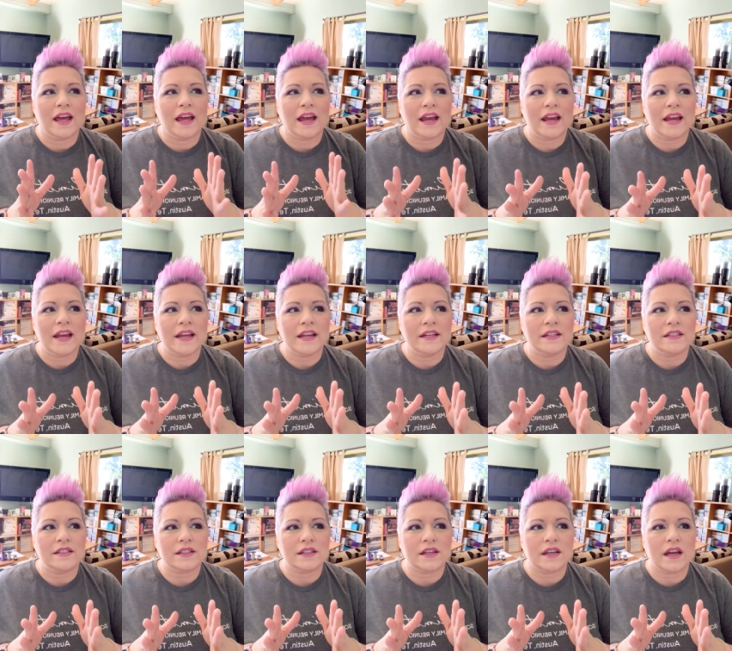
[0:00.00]

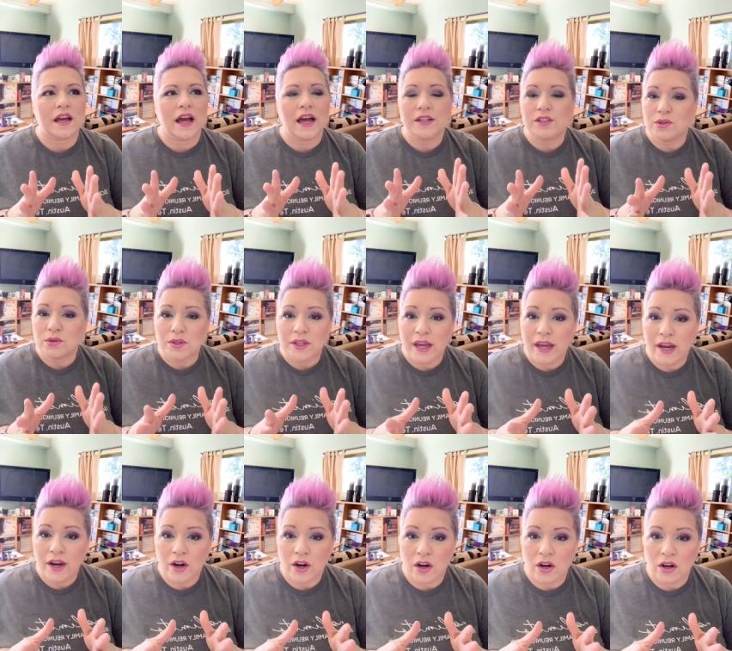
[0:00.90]
and I don't
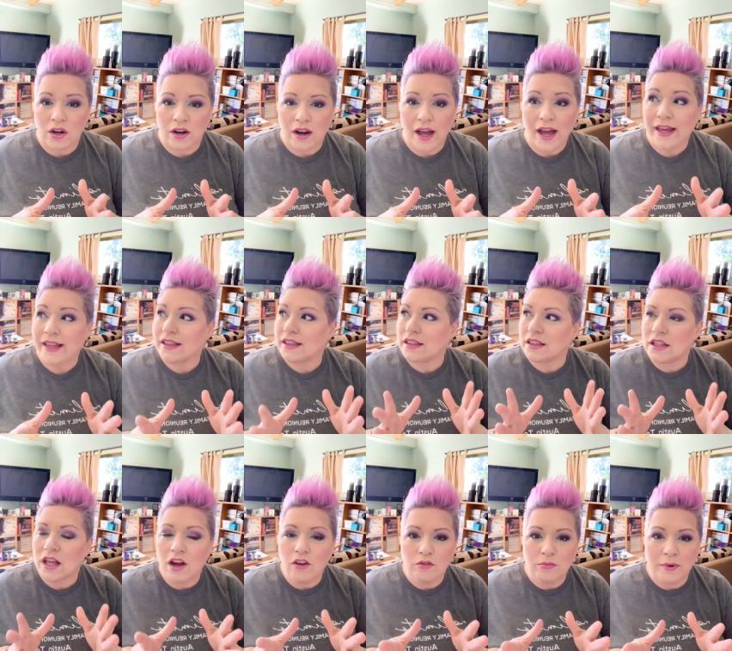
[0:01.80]
care. I
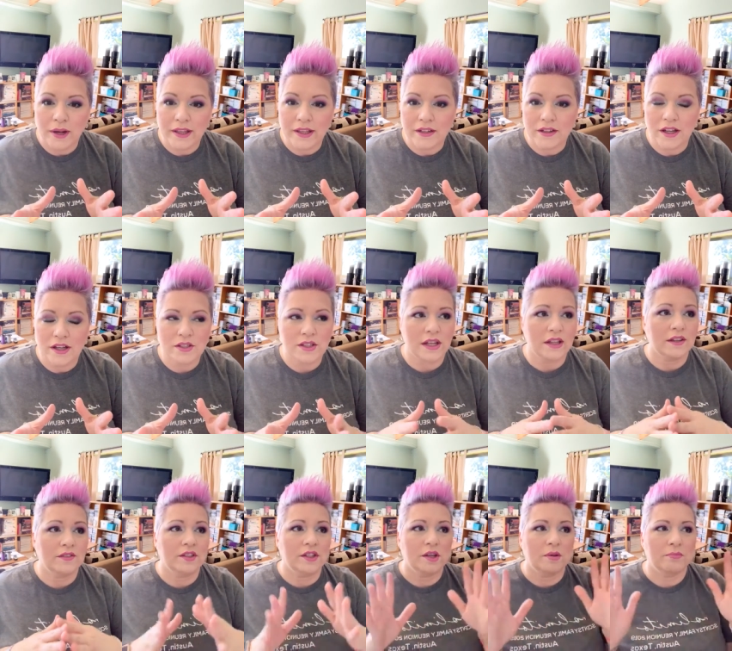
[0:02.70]
love my little house. I
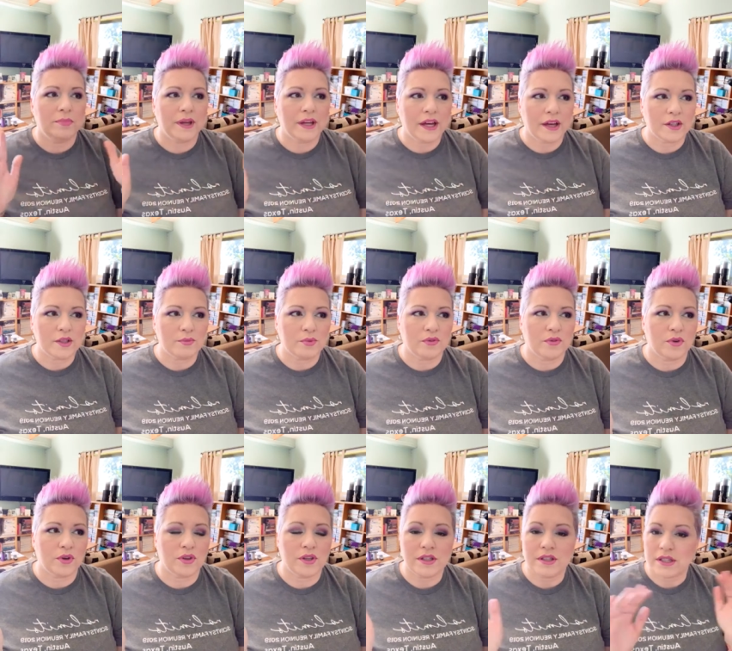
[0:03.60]
lived in a big house
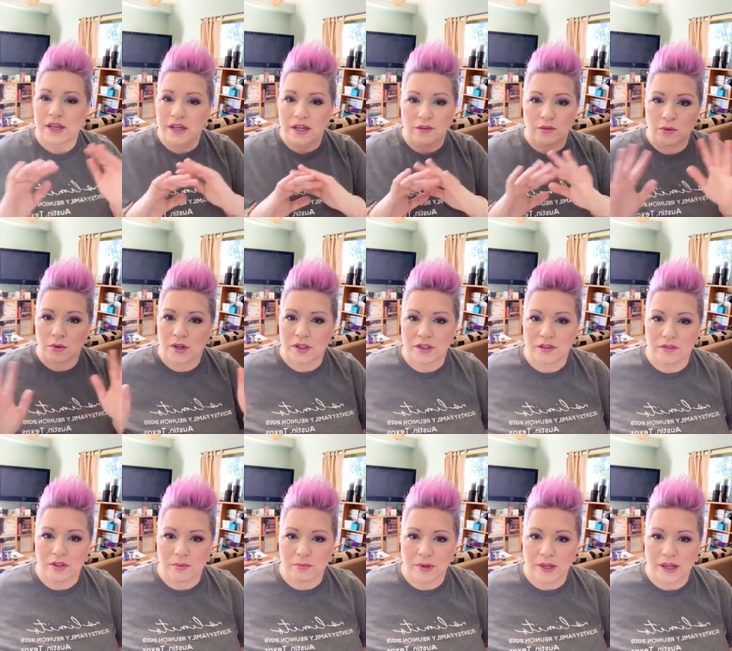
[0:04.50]
before this. I never want to live
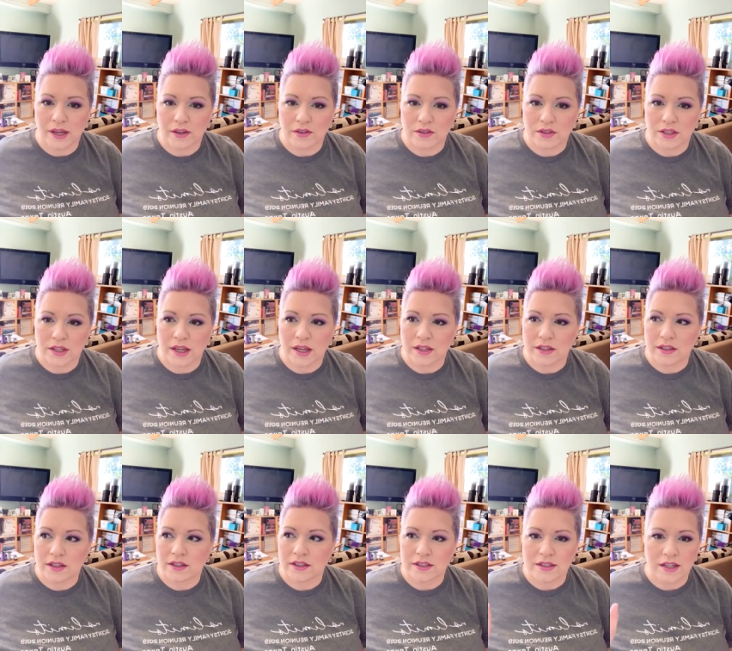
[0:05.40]
in a big house again
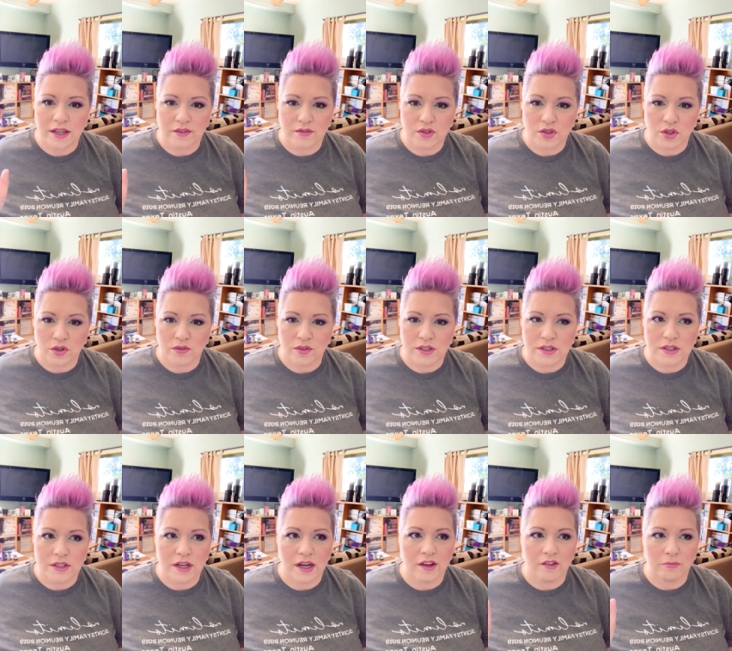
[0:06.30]
unless I have
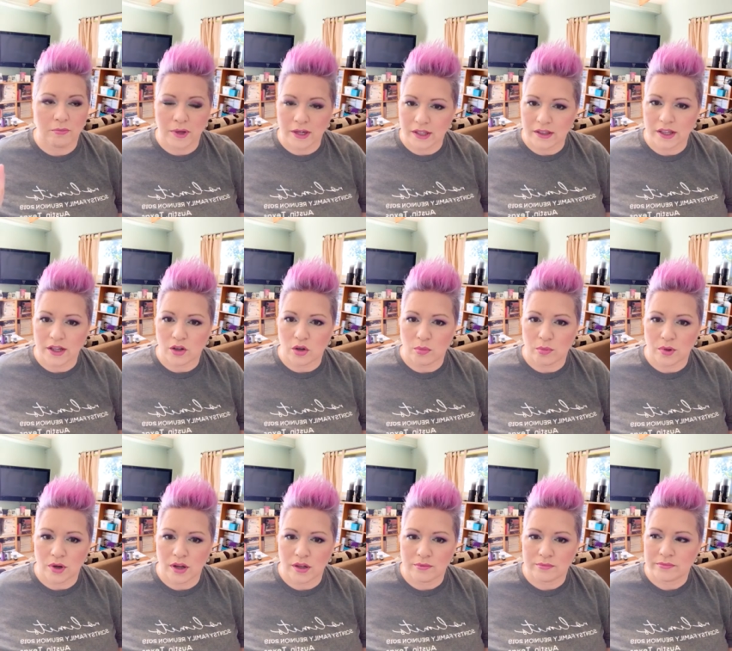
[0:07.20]
servants and I have money like
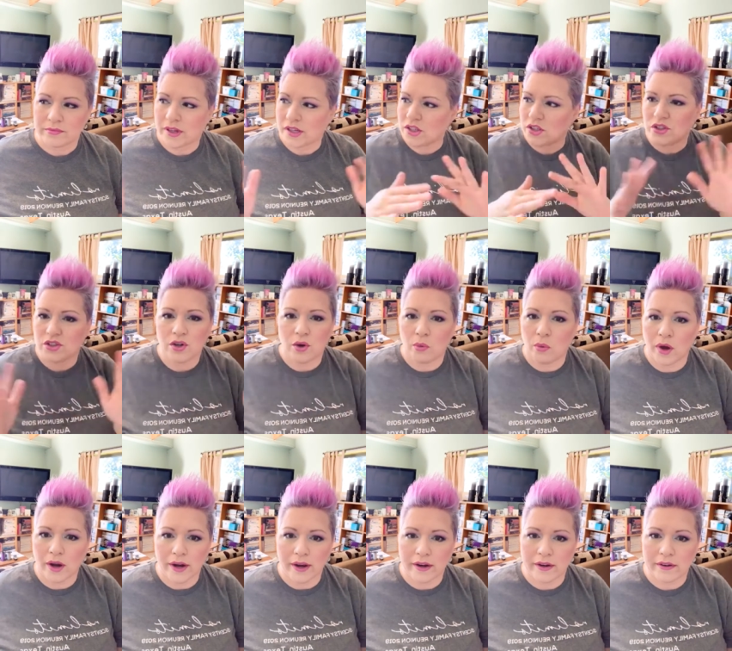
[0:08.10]
Oprah. I just don't
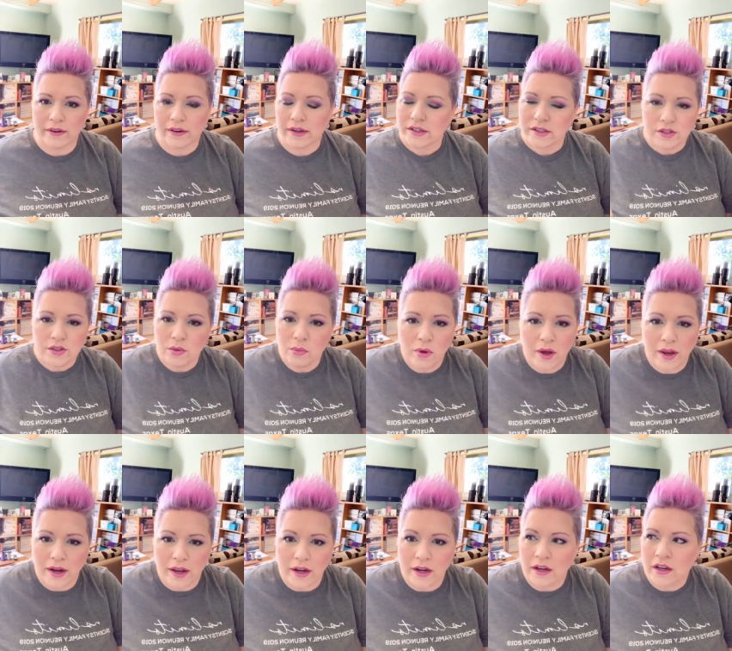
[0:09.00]
want it. I just don't
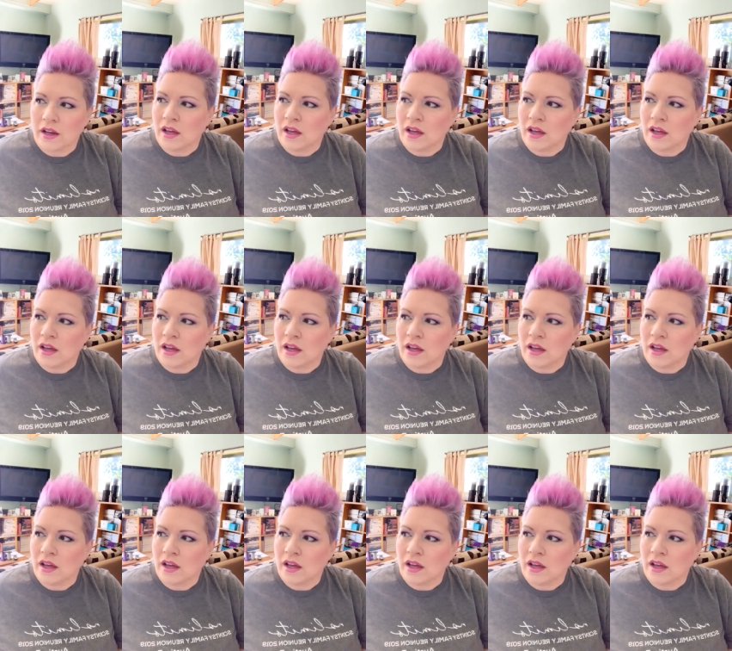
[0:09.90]
want it.